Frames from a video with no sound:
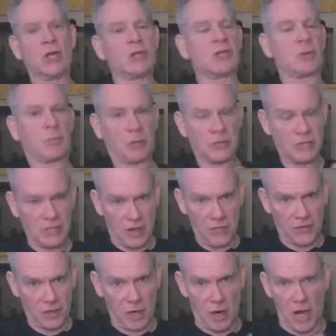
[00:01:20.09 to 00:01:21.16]
to present
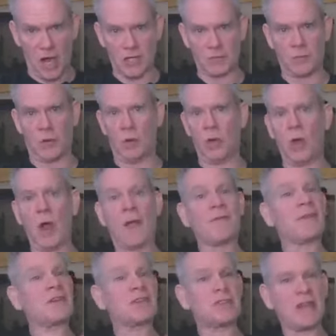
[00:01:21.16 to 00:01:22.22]
the gospel,
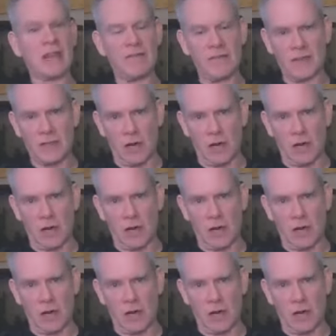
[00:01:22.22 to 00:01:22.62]
the saving